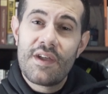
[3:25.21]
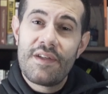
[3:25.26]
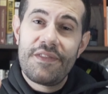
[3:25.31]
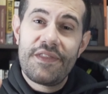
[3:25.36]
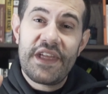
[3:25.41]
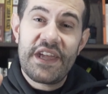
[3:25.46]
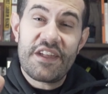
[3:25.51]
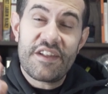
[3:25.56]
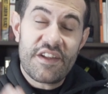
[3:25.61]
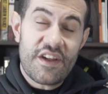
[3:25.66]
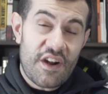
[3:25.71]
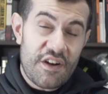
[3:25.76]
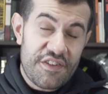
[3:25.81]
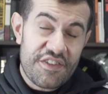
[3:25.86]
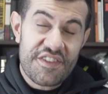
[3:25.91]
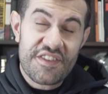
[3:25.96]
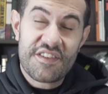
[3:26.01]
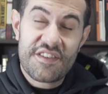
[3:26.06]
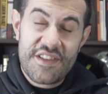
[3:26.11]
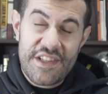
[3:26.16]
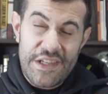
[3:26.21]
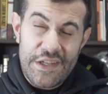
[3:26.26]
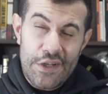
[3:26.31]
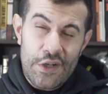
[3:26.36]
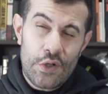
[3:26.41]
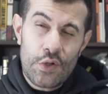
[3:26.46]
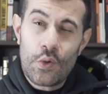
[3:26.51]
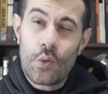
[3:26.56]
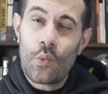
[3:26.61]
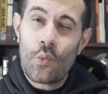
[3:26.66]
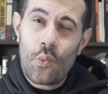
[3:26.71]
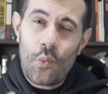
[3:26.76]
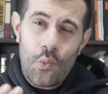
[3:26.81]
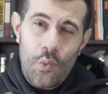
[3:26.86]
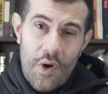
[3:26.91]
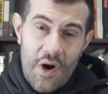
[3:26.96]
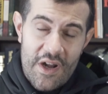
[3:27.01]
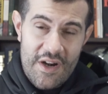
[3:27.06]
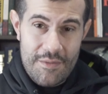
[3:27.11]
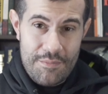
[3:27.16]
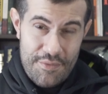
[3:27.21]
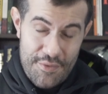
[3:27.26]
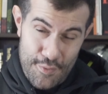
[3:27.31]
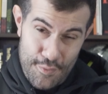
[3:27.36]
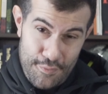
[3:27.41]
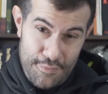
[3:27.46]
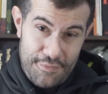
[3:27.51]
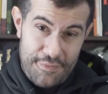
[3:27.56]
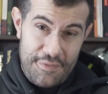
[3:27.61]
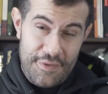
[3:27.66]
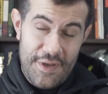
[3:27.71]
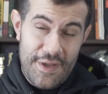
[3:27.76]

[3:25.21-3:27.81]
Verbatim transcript: they are still waterproof,